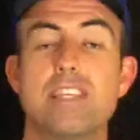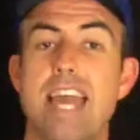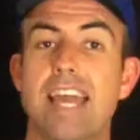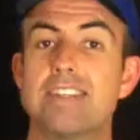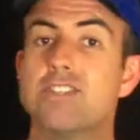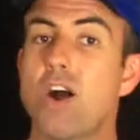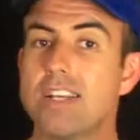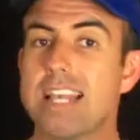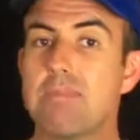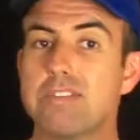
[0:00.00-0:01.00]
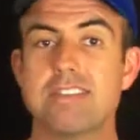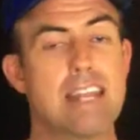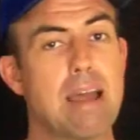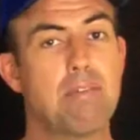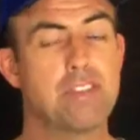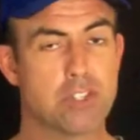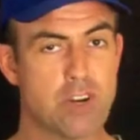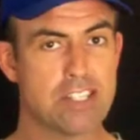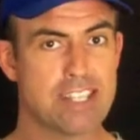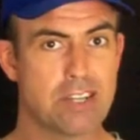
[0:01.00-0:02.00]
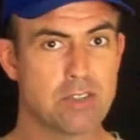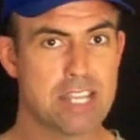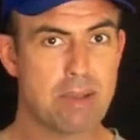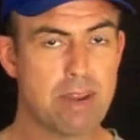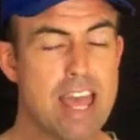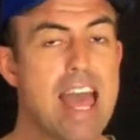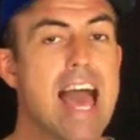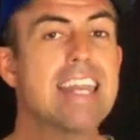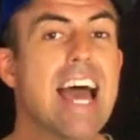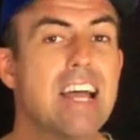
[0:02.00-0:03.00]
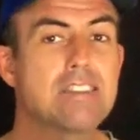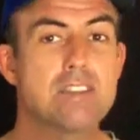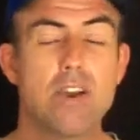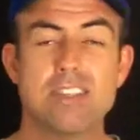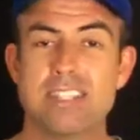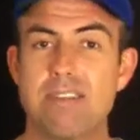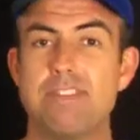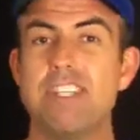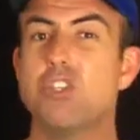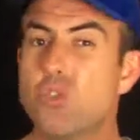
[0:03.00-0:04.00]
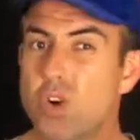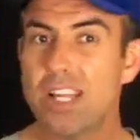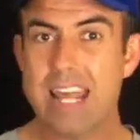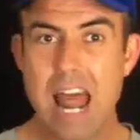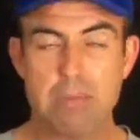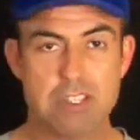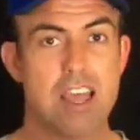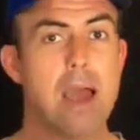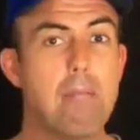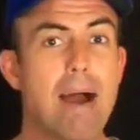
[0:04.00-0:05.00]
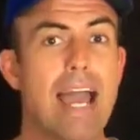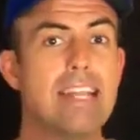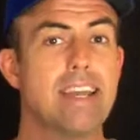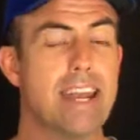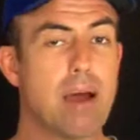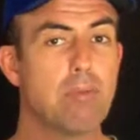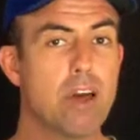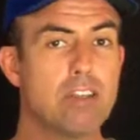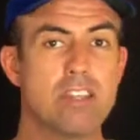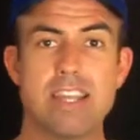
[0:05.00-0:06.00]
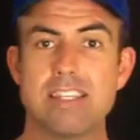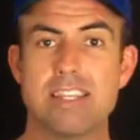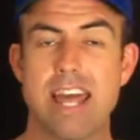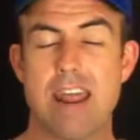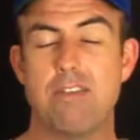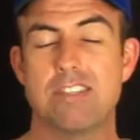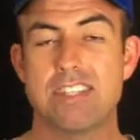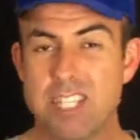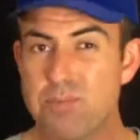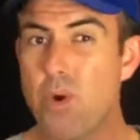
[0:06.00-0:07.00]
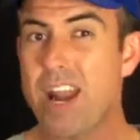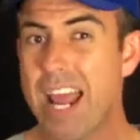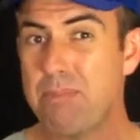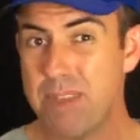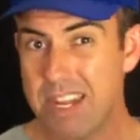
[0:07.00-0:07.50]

Yes, Nice Apps is the name of this trusty little segment, and as there are 70 trillion apps made and uploaded to the internet every 6.8